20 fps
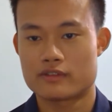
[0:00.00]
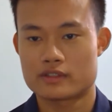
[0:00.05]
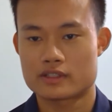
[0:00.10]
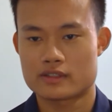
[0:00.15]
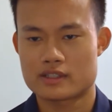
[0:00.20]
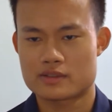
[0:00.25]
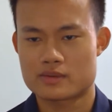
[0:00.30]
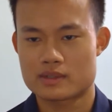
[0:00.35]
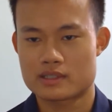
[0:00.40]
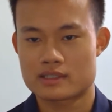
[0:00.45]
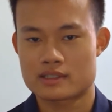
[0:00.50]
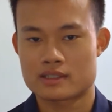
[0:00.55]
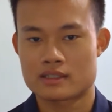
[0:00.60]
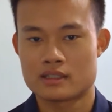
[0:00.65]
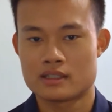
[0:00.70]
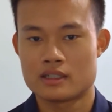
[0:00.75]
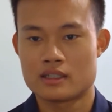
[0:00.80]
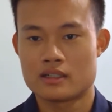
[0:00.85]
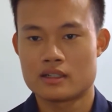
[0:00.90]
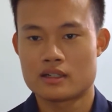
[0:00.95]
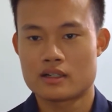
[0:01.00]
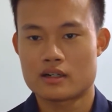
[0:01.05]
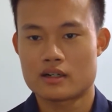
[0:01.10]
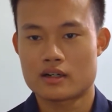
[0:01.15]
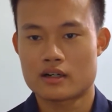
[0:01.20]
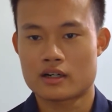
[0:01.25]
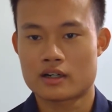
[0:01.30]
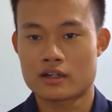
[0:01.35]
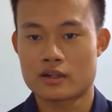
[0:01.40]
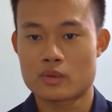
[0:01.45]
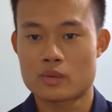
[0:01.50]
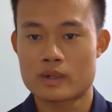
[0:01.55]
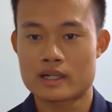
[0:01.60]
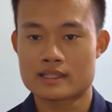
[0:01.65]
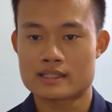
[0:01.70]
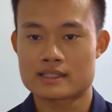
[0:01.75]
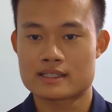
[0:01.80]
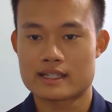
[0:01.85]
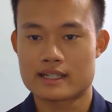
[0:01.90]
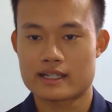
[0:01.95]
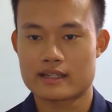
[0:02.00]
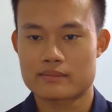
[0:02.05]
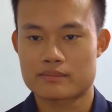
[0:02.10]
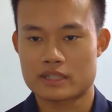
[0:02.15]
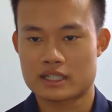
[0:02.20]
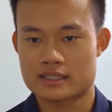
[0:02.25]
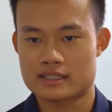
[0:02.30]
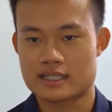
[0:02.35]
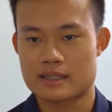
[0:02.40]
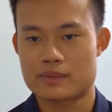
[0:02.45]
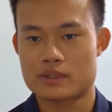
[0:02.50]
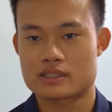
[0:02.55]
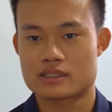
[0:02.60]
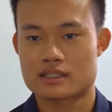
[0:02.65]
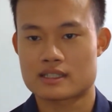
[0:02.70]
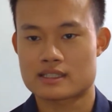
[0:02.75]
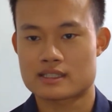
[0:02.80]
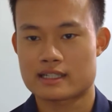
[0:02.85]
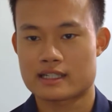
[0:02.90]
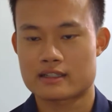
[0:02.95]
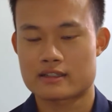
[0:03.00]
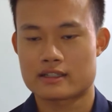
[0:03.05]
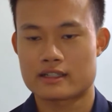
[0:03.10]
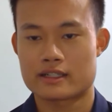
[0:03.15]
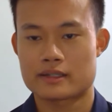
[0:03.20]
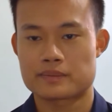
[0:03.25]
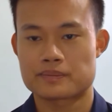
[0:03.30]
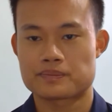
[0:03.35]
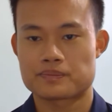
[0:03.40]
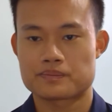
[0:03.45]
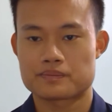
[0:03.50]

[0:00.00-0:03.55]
So this was on a Wednesday, and my exam was on a Saturday.